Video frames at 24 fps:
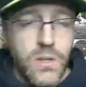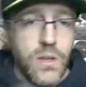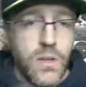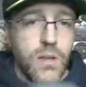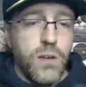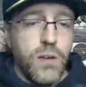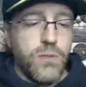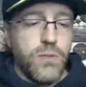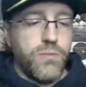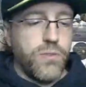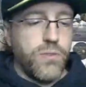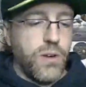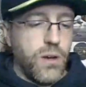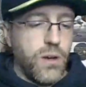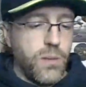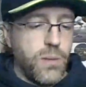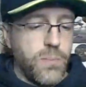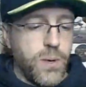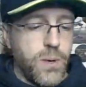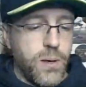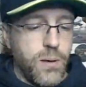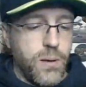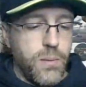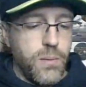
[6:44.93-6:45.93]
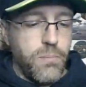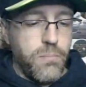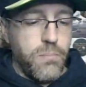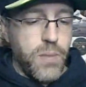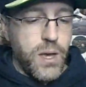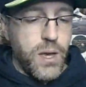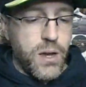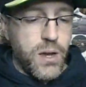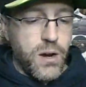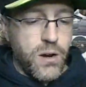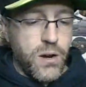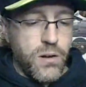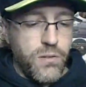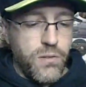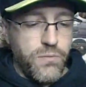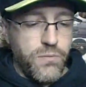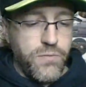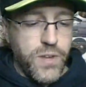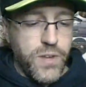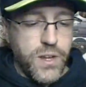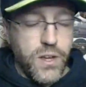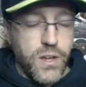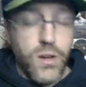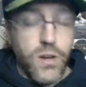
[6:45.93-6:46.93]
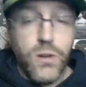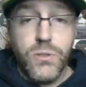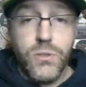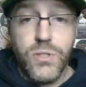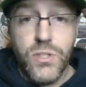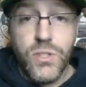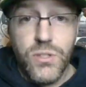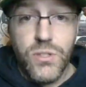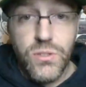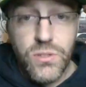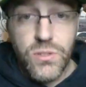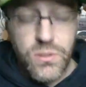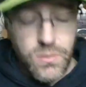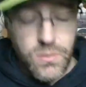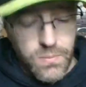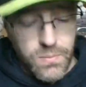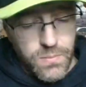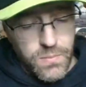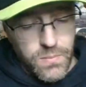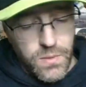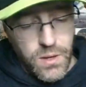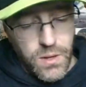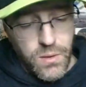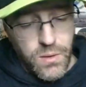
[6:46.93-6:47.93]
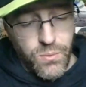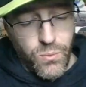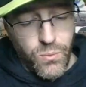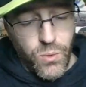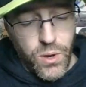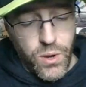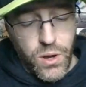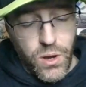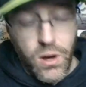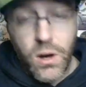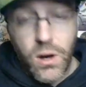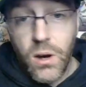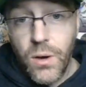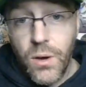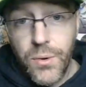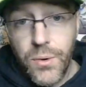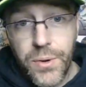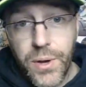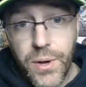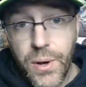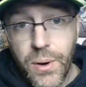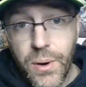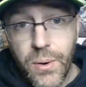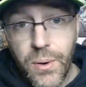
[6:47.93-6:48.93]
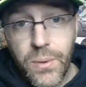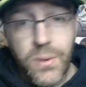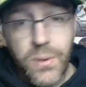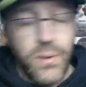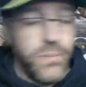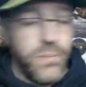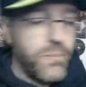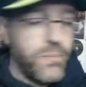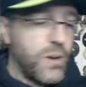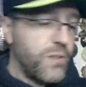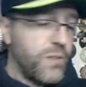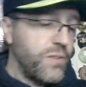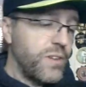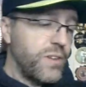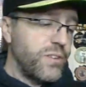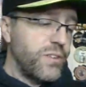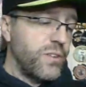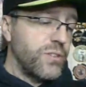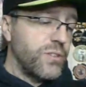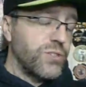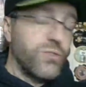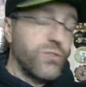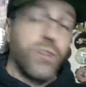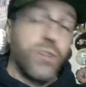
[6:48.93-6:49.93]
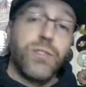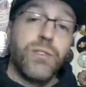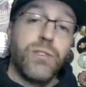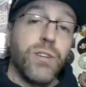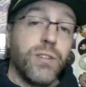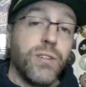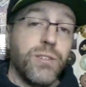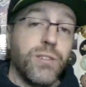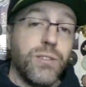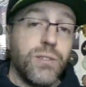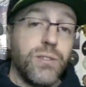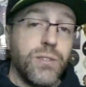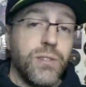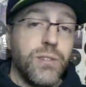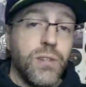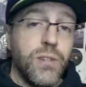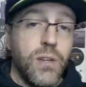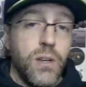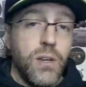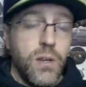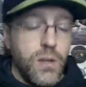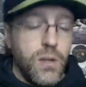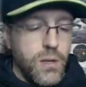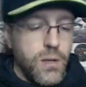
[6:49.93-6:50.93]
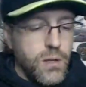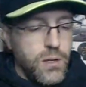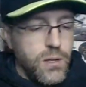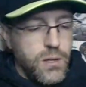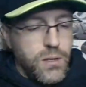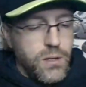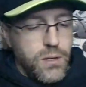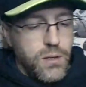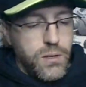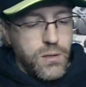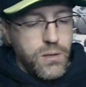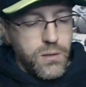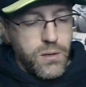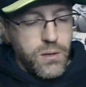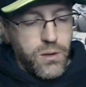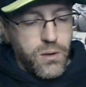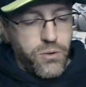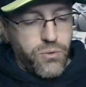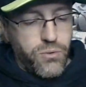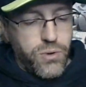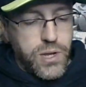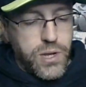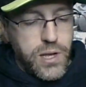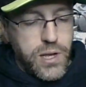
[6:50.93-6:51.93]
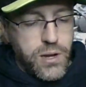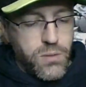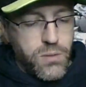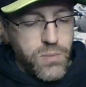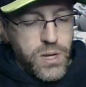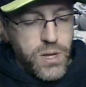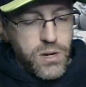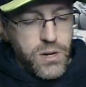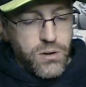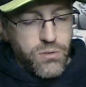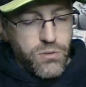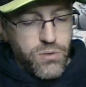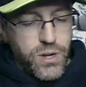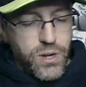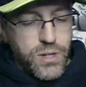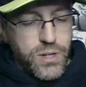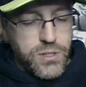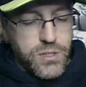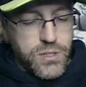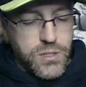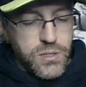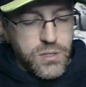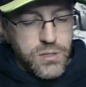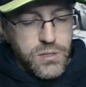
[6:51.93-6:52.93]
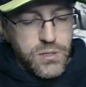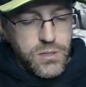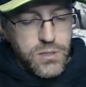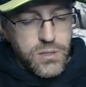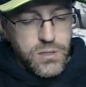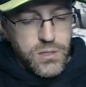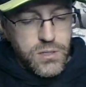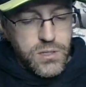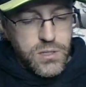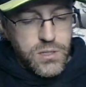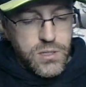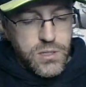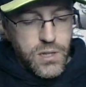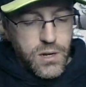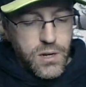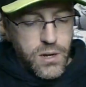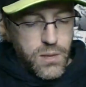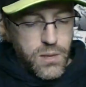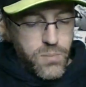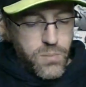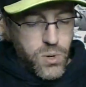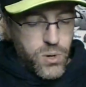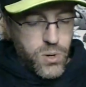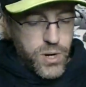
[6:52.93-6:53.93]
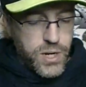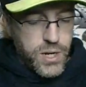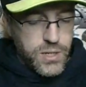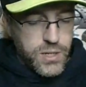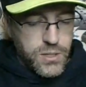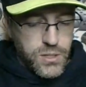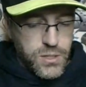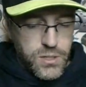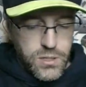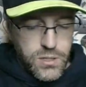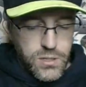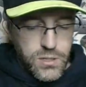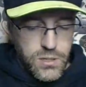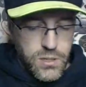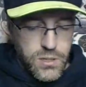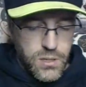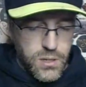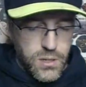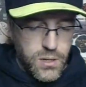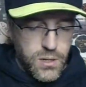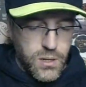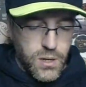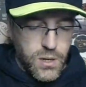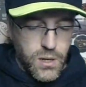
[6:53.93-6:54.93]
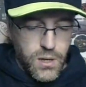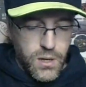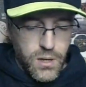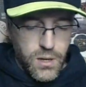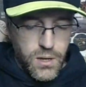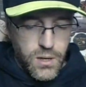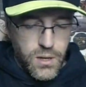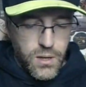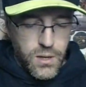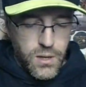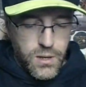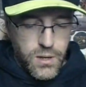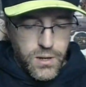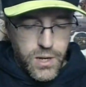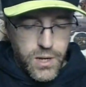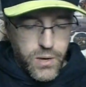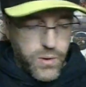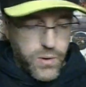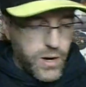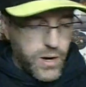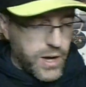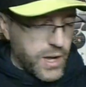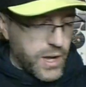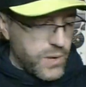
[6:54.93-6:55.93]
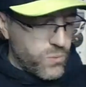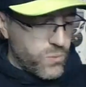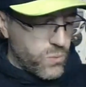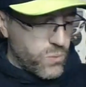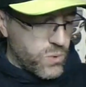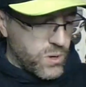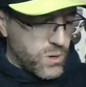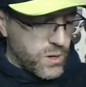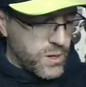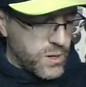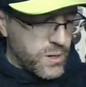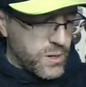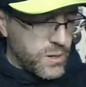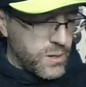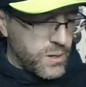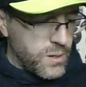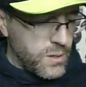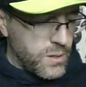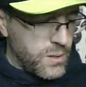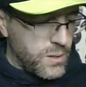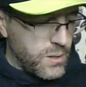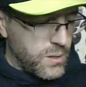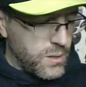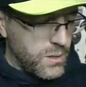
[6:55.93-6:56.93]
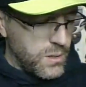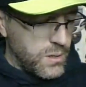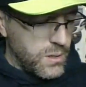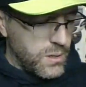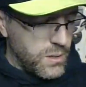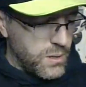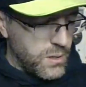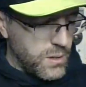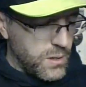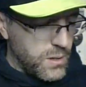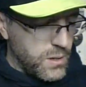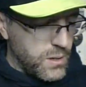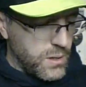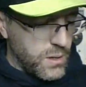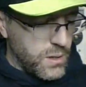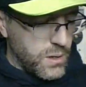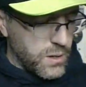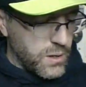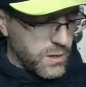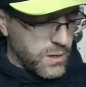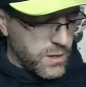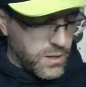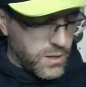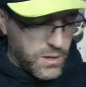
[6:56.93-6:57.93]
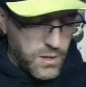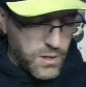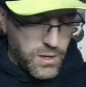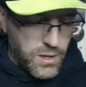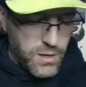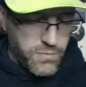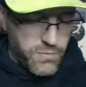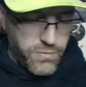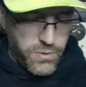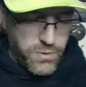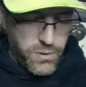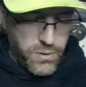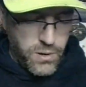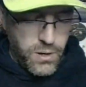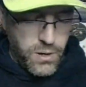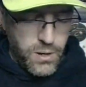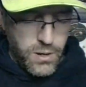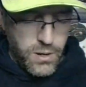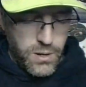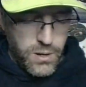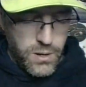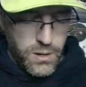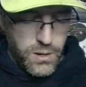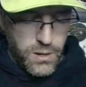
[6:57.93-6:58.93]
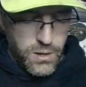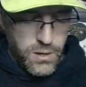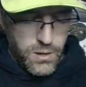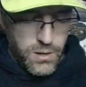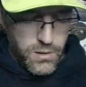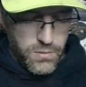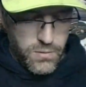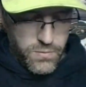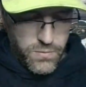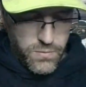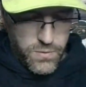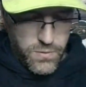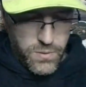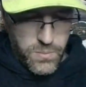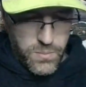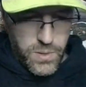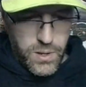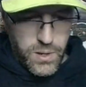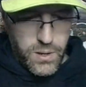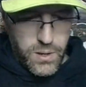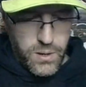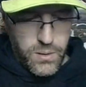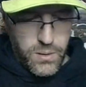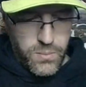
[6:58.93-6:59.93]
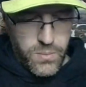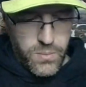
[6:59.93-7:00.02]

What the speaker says: from MAER Videos. And we all know MAER Videos Treasure Hunters. Creator meet and greets, Sunday mornings. Now, I won a givey from him.